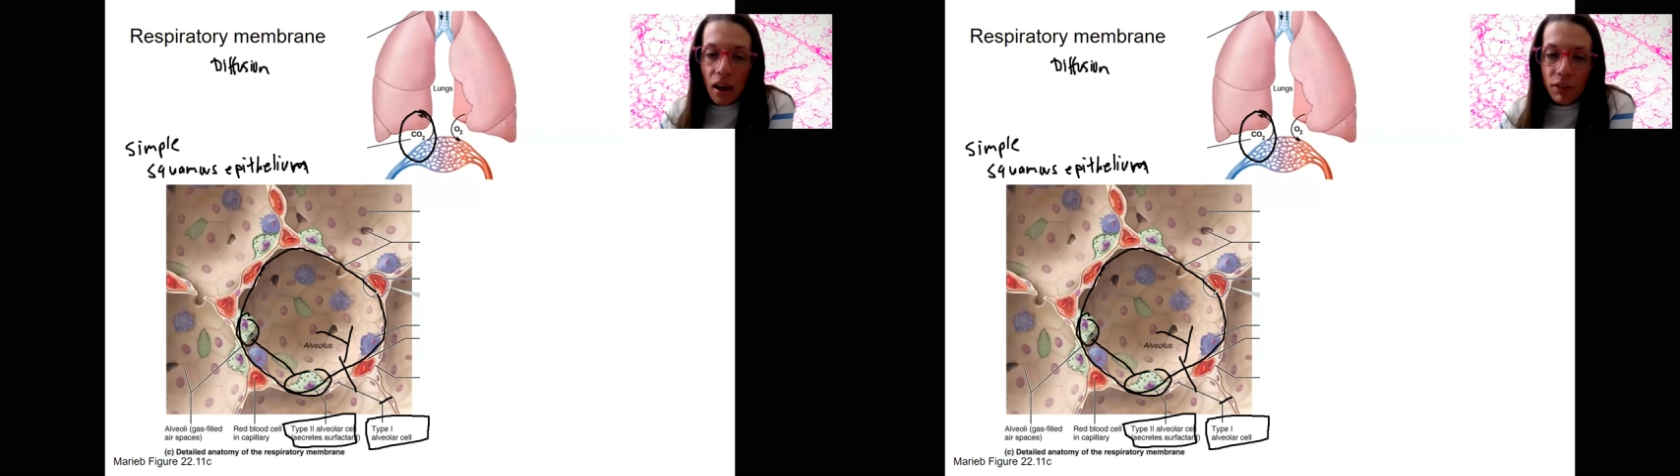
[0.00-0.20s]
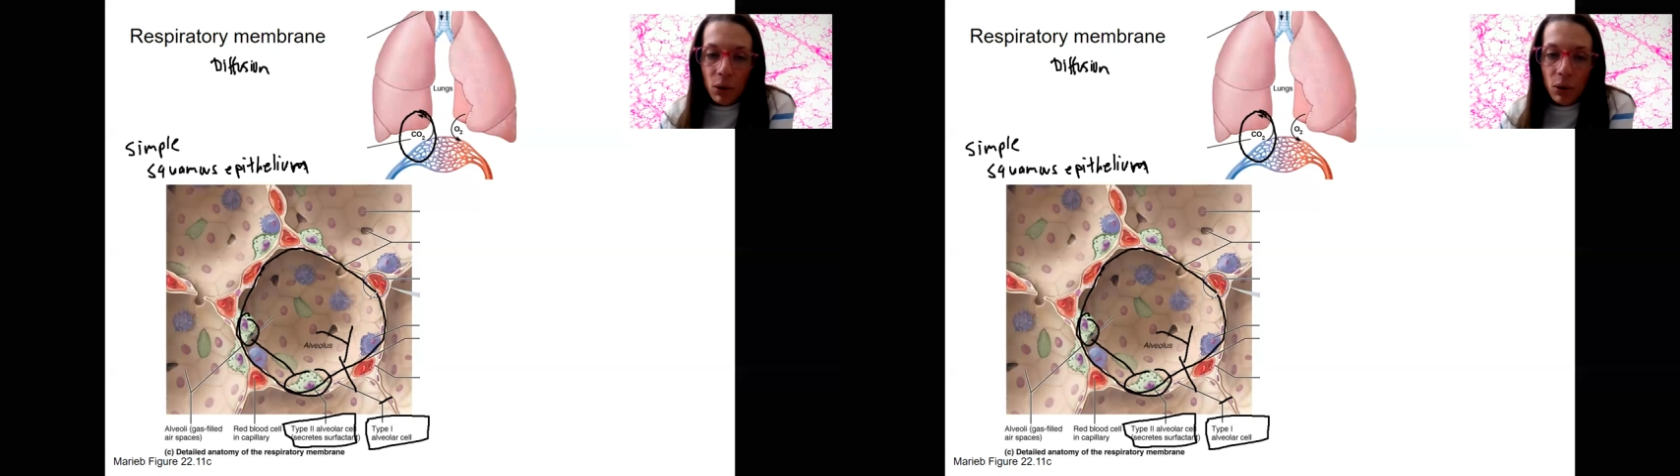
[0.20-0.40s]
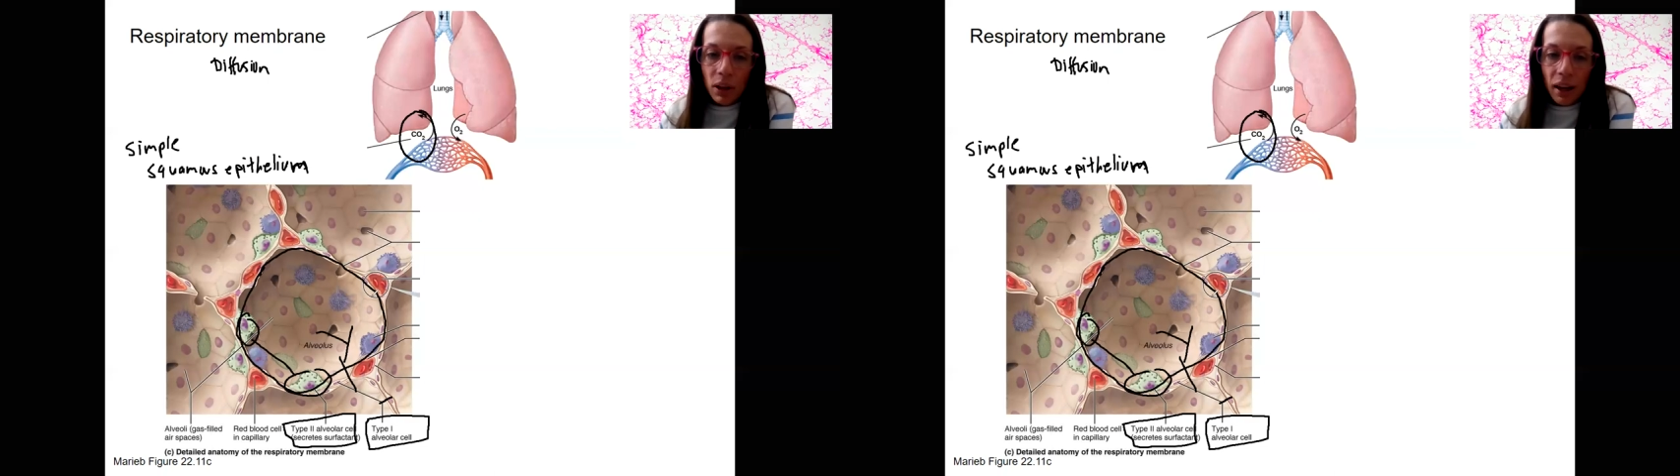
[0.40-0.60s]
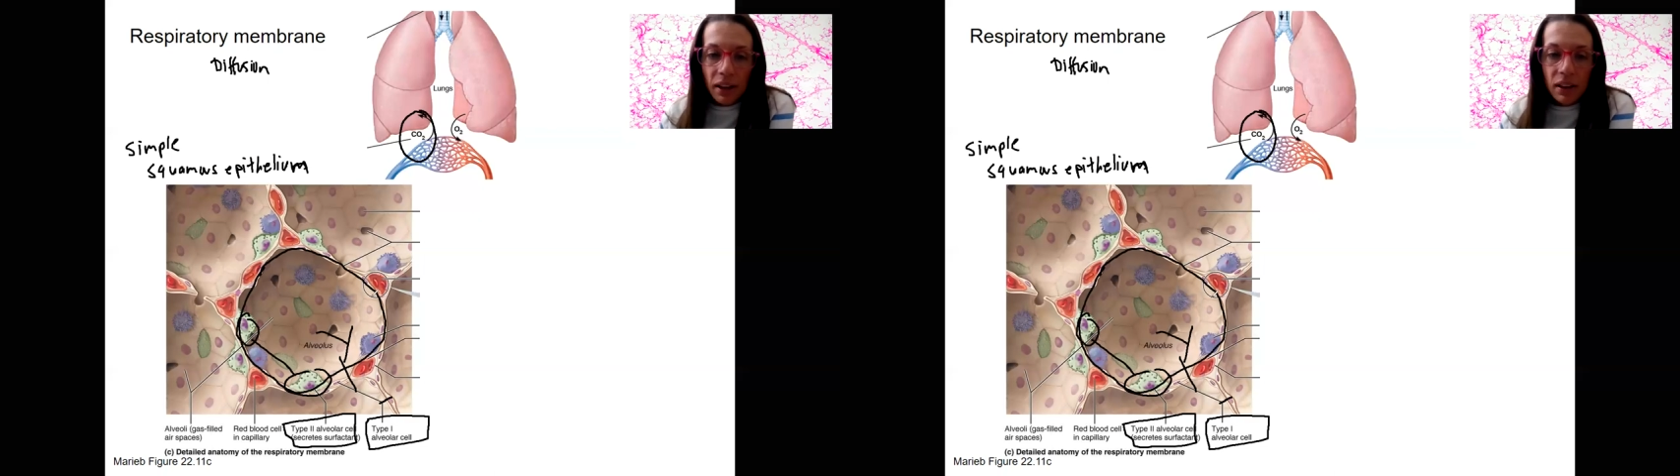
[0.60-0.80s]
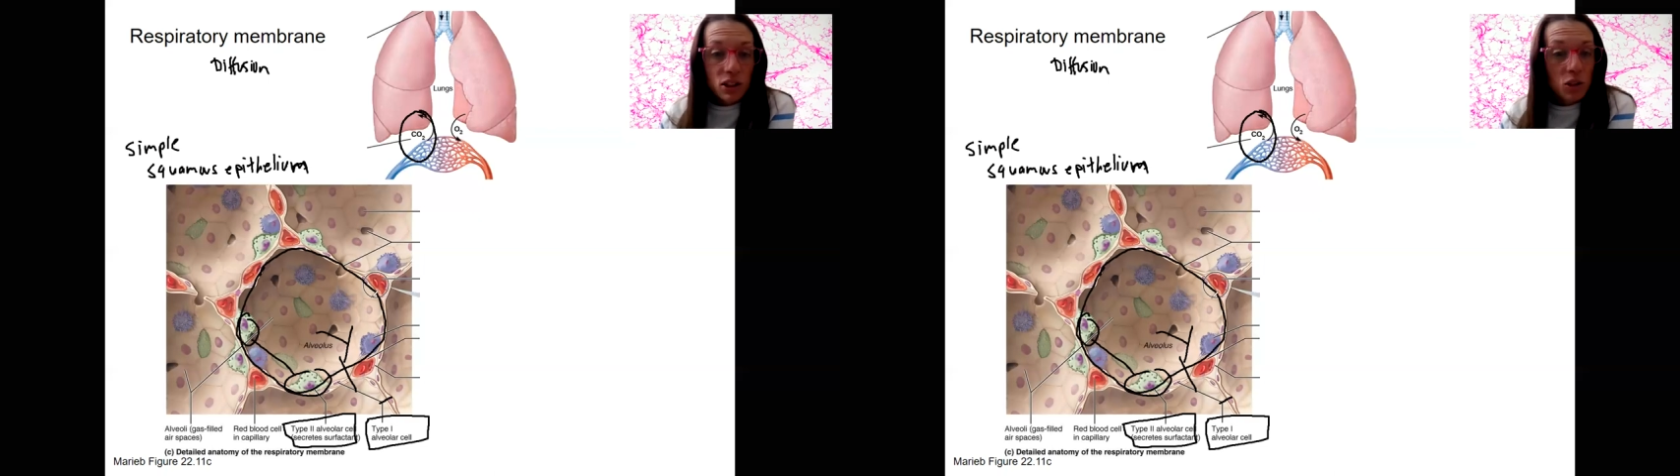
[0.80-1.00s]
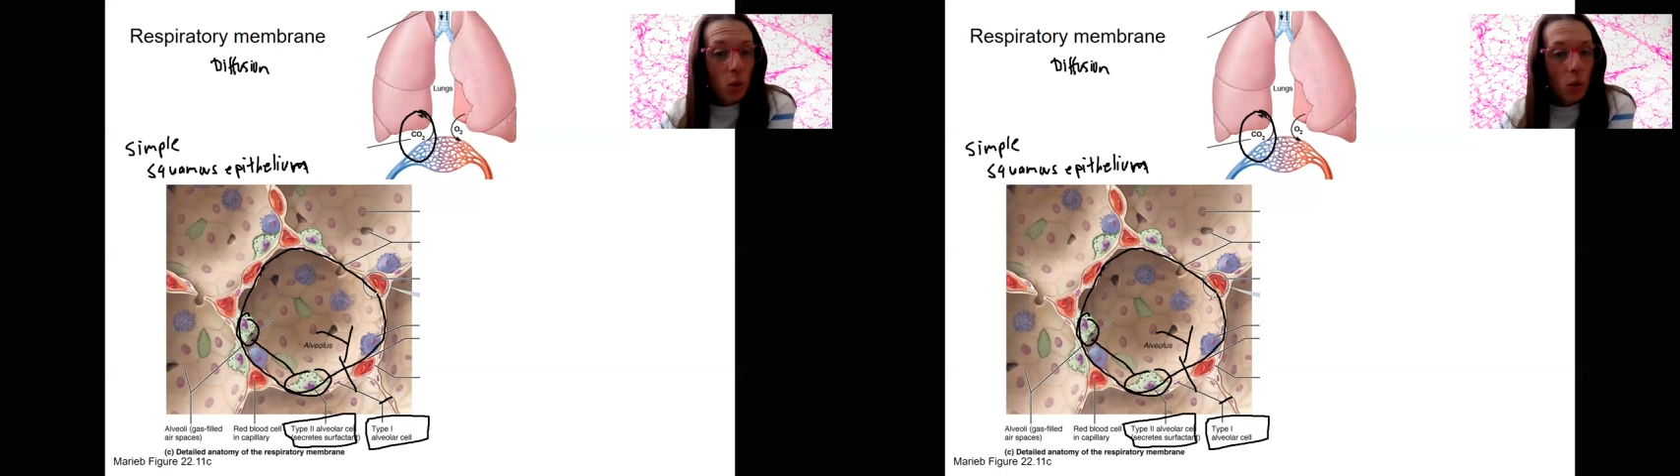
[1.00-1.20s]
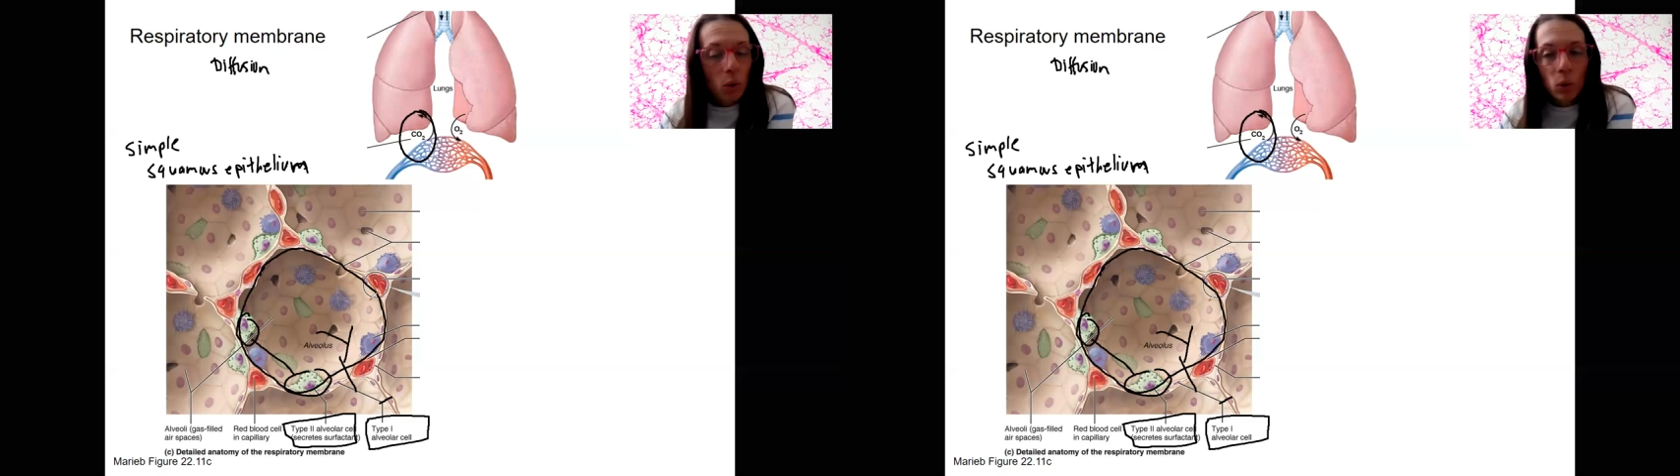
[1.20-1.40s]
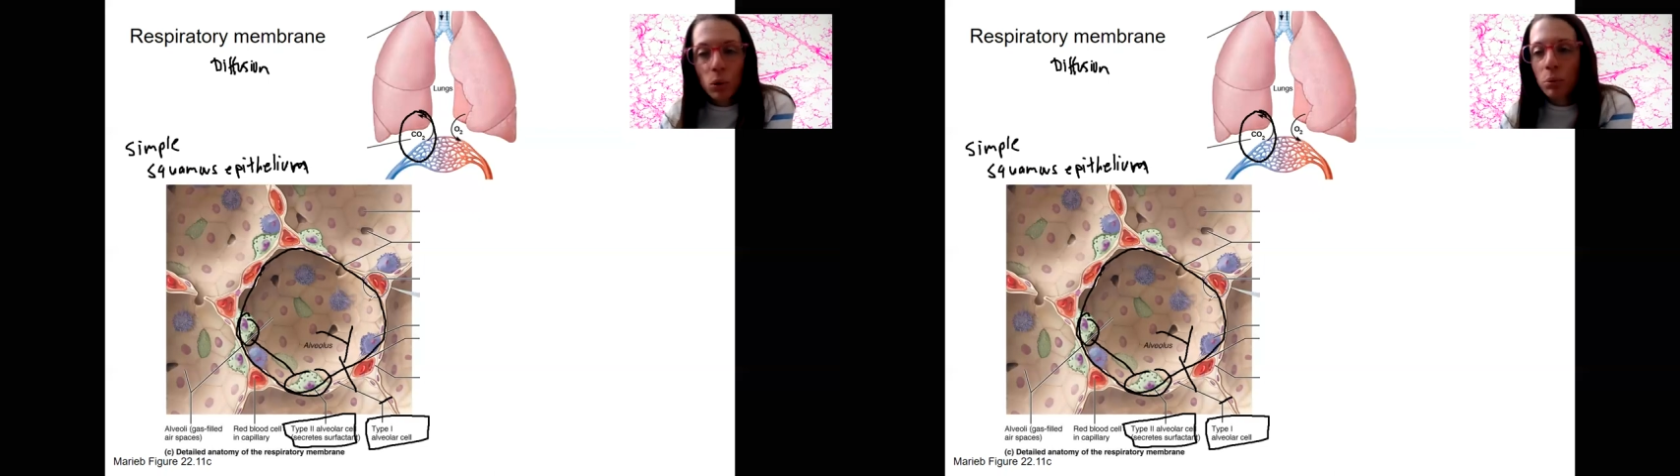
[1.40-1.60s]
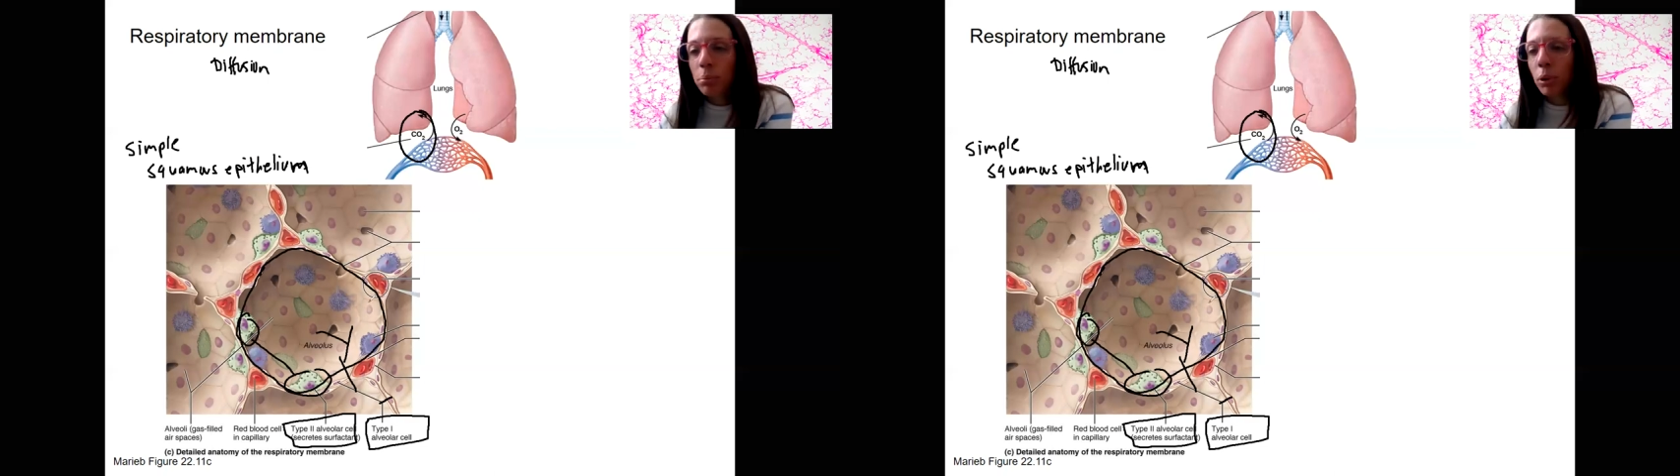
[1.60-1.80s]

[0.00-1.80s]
at the alveoli, this whole